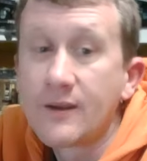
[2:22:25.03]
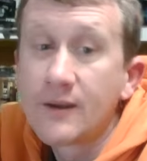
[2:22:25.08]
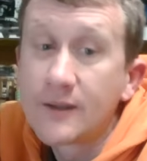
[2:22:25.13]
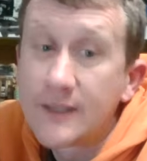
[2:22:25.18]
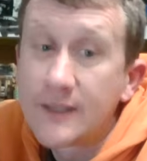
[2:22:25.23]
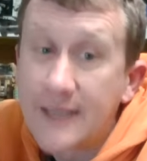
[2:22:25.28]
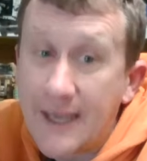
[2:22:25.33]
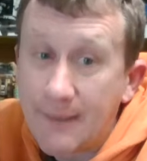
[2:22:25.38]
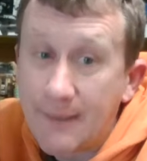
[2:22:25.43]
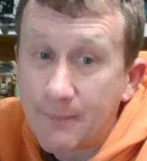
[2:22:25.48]

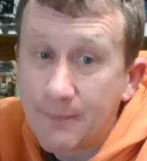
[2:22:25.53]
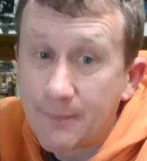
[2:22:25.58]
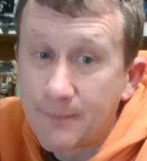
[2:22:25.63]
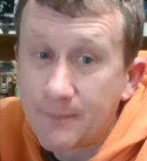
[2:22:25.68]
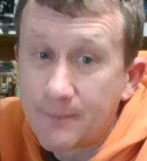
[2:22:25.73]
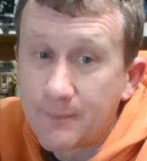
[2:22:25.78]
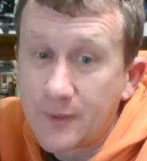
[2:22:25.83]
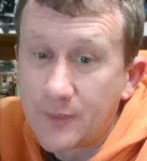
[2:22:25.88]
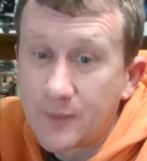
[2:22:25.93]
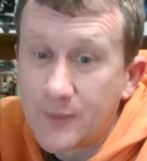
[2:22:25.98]
Yeah,
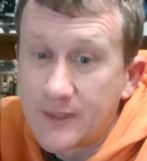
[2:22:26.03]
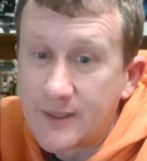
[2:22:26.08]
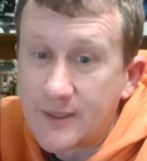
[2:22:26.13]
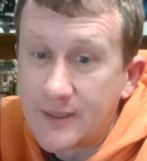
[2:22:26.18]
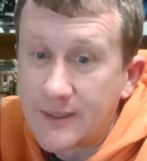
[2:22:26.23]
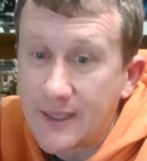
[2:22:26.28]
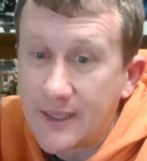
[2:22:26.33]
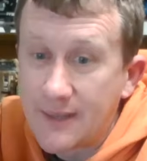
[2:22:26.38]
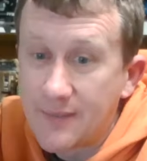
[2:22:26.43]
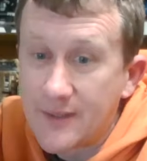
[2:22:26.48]
but we did.
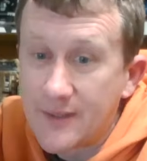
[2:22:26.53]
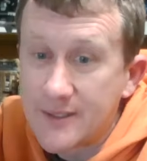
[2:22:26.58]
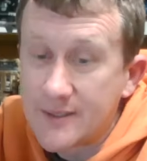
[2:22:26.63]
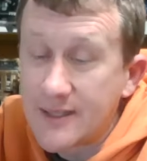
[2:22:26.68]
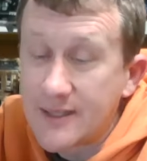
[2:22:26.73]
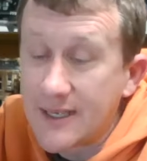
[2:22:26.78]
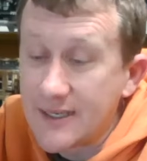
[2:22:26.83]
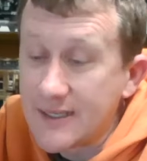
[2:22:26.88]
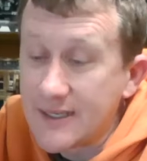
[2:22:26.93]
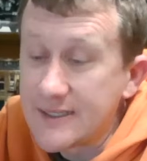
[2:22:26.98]
Yeah,
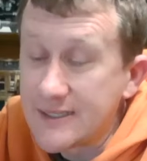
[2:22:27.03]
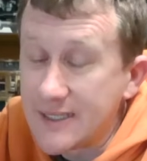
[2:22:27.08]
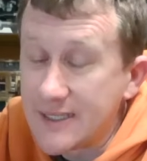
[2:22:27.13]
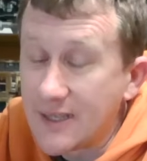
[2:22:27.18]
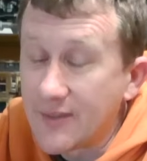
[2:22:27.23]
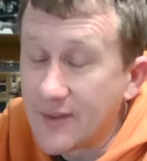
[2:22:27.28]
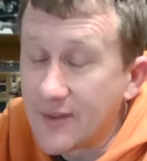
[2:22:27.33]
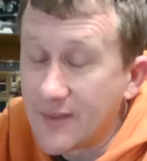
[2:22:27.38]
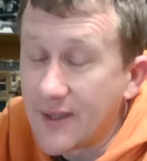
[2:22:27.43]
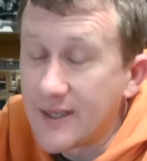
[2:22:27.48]
that is
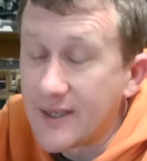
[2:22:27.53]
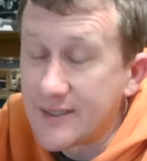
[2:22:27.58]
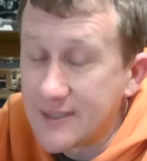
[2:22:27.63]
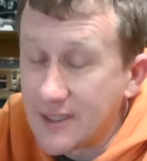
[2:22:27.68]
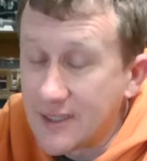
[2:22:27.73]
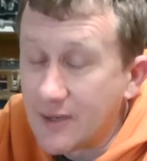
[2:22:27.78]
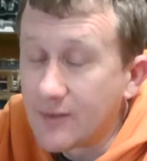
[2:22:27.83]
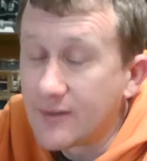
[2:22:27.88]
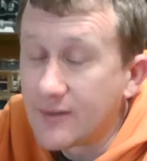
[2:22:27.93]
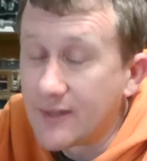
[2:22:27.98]

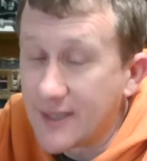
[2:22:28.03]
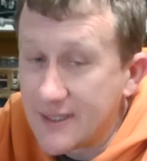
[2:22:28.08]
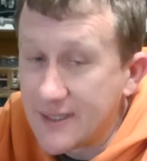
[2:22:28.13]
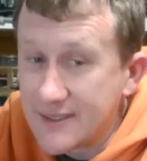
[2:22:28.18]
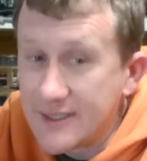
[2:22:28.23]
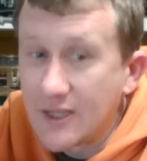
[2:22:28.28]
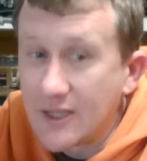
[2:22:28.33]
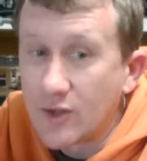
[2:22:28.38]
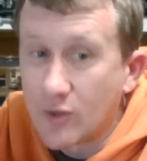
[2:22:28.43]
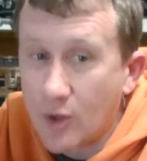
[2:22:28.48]

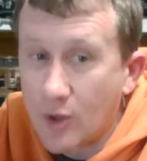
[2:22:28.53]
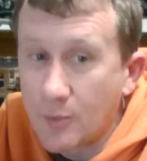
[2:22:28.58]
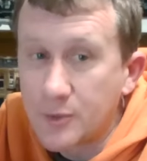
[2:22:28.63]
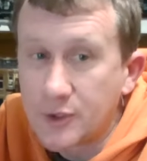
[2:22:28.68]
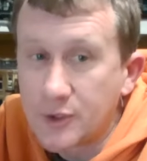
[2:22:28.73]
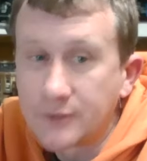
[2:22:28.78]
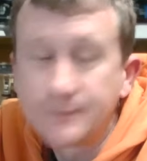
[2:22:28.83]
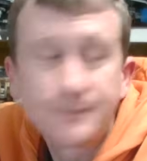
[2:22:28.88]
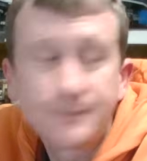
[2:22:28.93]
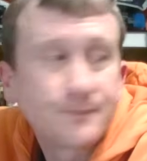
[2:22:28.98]
the other
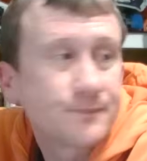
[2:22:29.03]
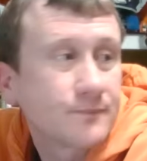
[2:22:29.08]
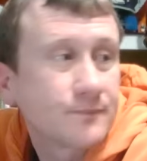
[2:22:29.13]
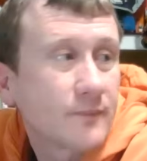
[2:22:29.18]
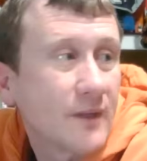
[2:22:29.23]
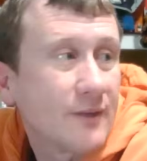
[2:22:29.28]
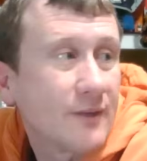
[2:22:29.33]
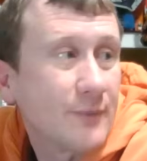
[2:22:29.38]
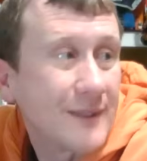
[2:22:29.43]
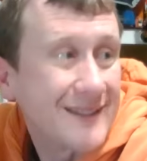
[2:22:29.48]
option.
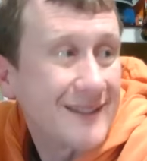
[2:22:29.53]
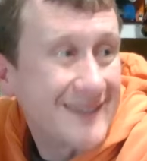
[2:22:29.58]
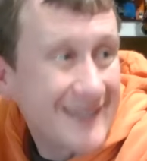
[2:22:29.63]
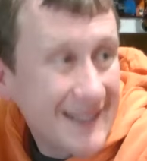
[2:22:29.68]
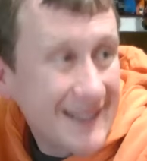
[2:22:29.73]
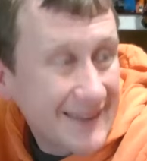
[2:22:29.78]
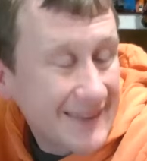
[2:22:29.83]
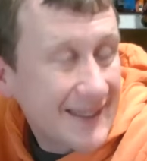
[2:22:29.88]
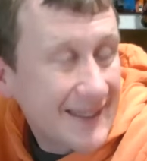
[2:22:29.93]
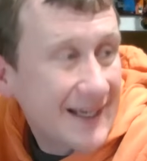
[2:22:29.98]
If we
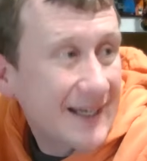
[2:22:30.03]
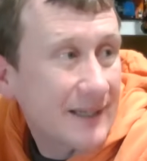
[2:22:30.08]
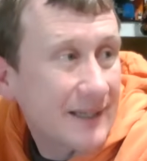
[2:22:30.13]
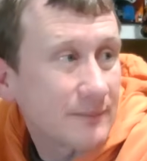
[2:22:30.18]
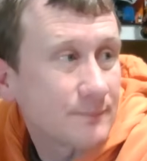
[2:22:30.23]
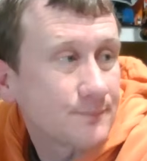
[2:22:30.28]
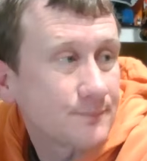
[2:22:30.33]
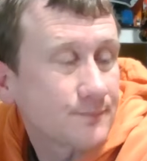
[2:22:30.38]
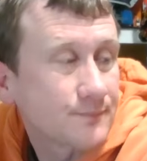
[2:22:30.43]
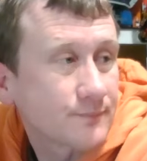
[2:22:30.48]
did that,
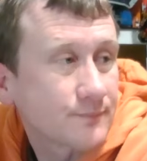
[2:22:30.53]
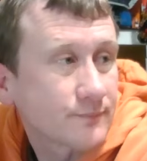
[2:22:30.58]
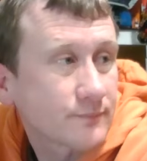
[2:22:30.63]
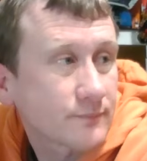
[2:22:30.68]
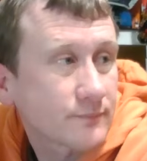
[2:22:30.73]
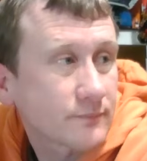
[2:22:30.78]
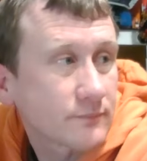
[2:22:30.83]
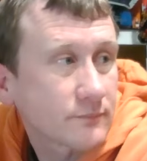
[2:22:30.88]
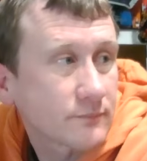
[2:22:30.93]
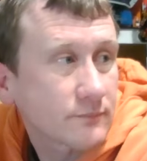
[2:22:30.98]

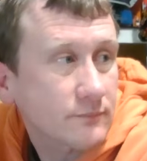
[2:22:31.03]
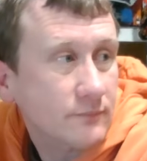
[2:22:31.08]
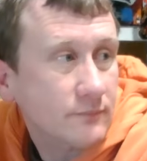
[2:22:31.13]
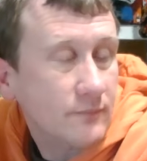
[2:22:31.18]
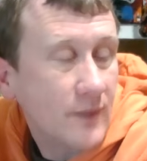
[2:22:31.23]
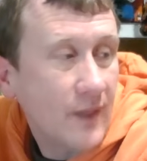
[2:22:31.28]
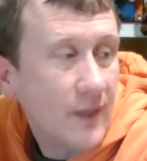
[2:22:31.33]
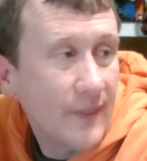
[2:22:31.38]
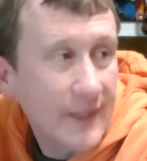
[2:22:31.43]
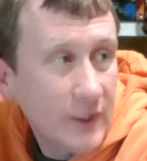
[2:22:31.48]

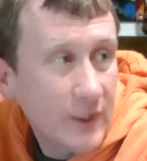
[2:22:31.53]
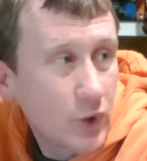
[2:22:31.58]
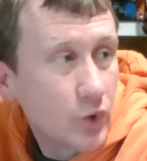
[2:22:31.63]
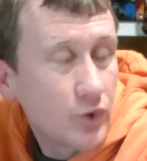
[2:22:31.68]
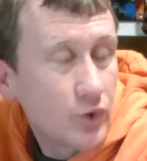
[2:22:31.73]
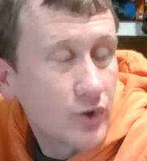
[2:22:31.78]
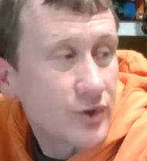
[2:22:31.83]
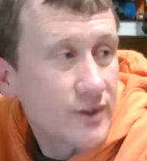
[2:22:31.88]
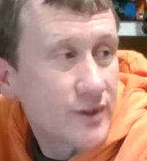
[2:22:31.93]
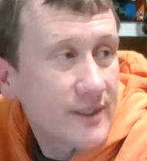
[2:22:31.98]
they could
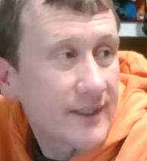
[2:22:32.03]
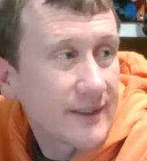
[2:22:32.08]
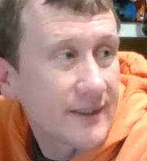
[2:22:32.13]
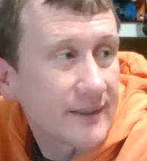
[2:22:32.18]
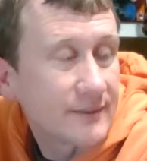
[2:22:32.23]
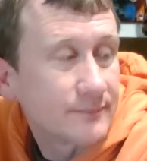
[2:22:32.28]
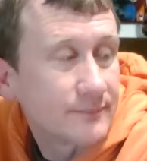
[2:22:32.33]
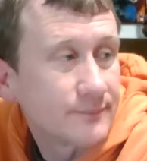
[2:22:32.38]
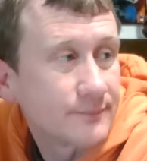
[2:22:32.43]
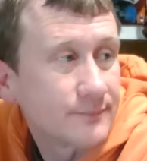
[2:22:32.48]
just stay there